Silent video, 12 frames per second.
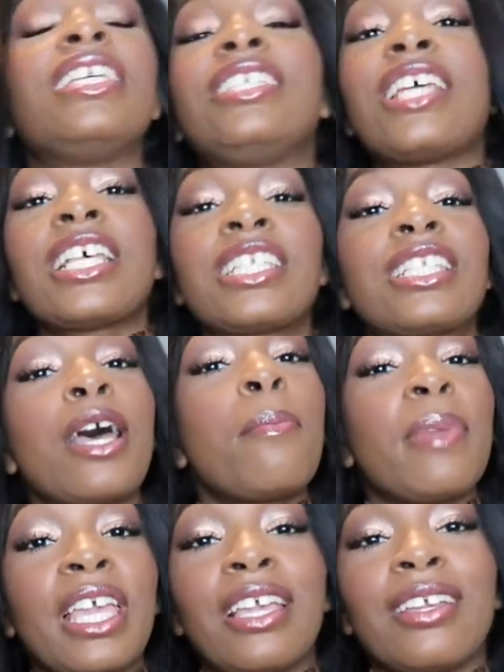Just to
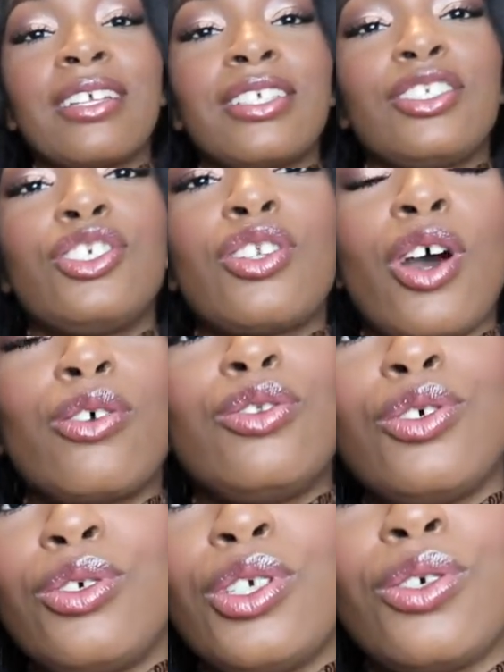me, you know,
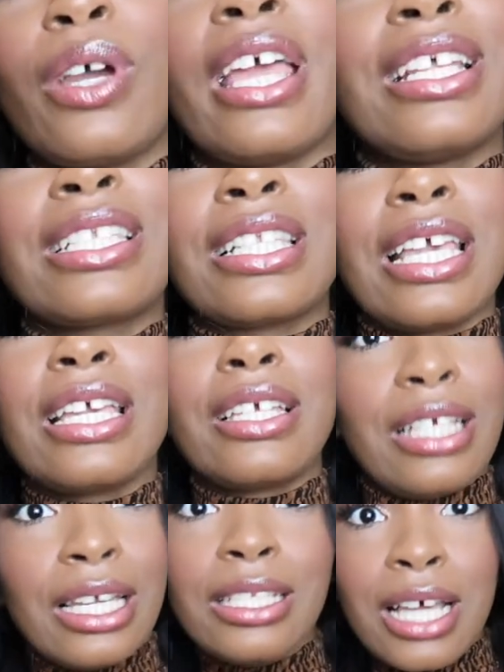do you. And it's
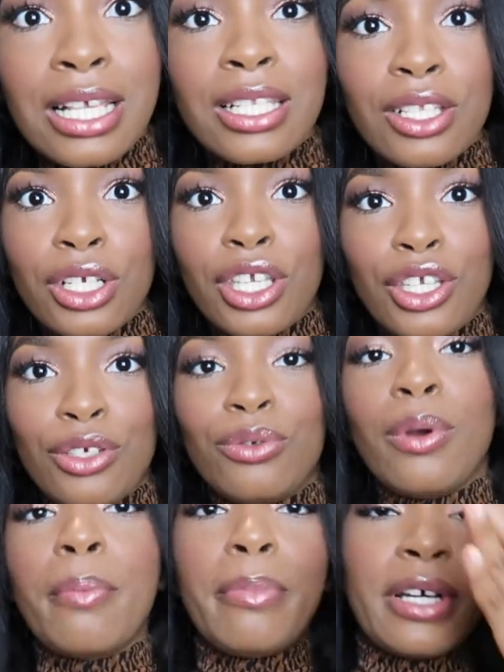it, it does look
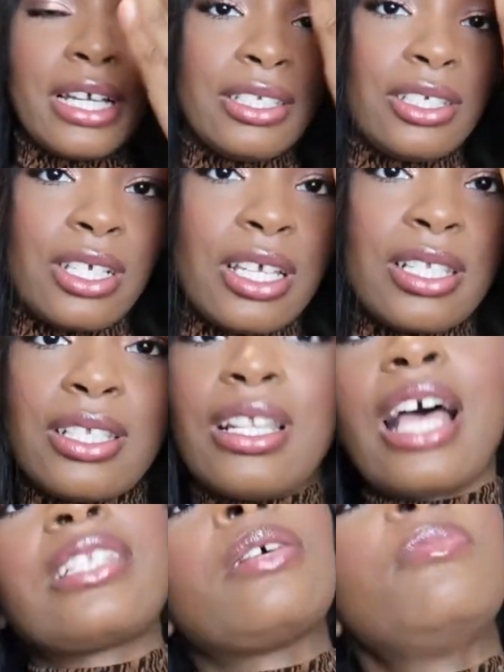cute, but just
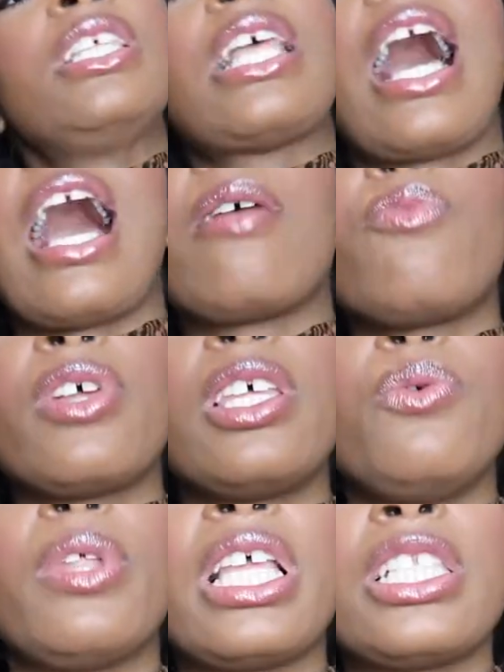not something that I'm
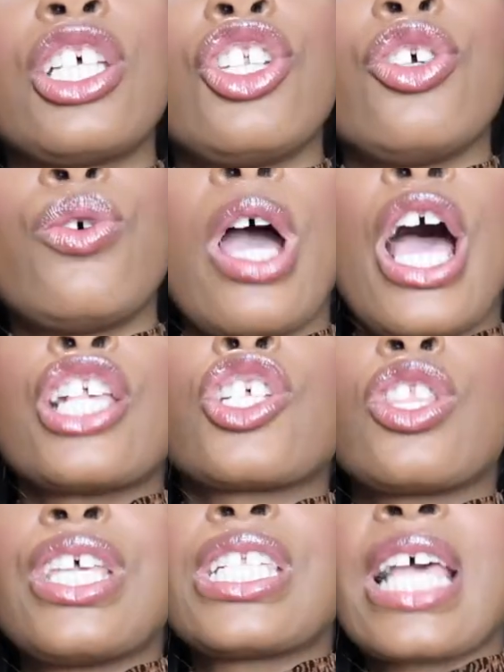really willing to do.
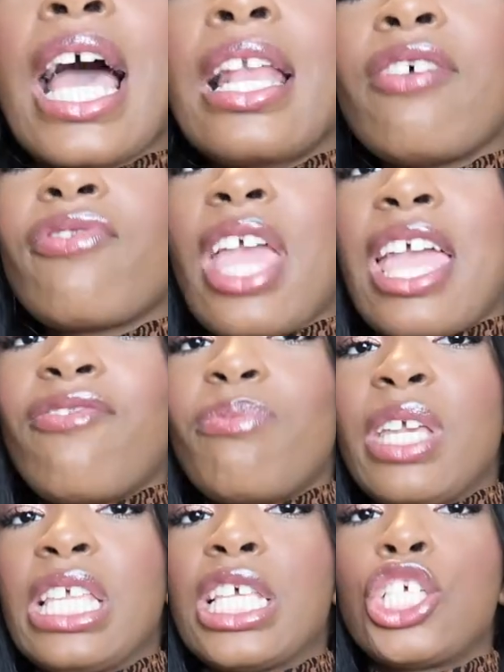So this kind of gave
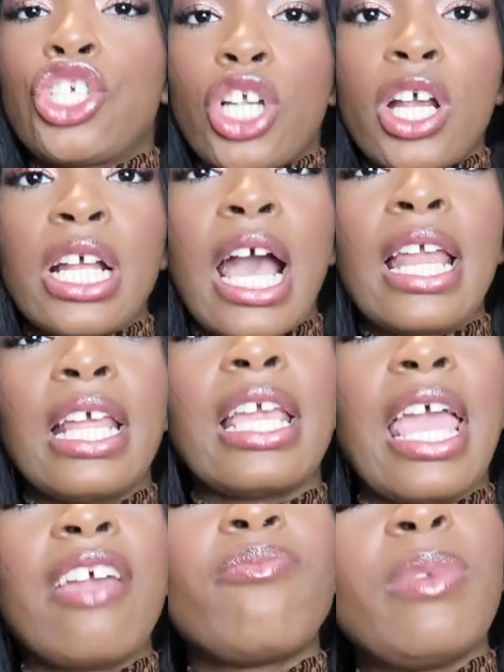me, this shirt kind of
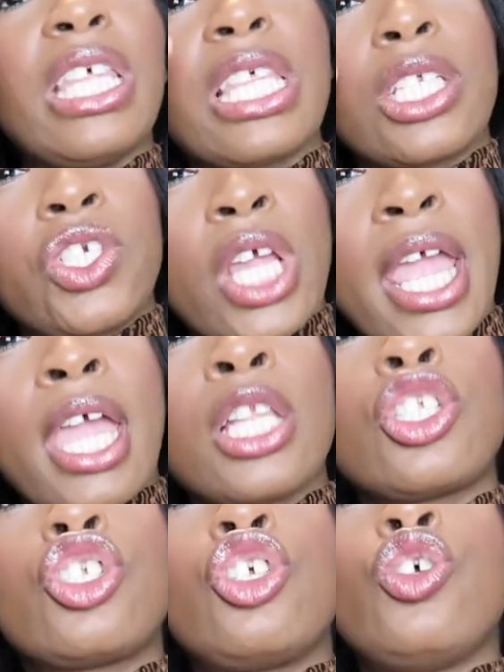gave me the
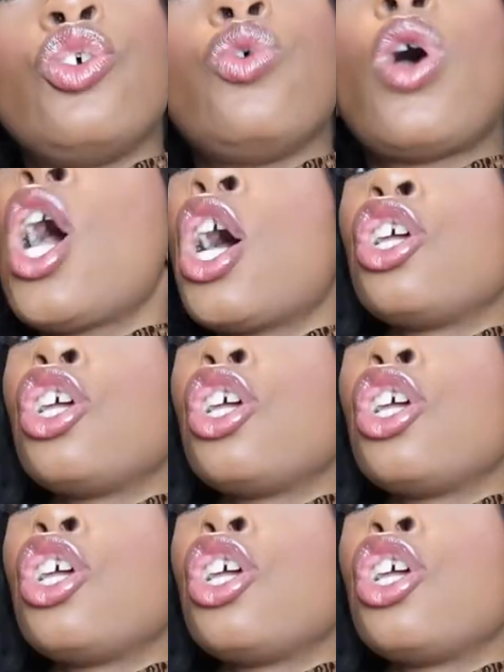chance to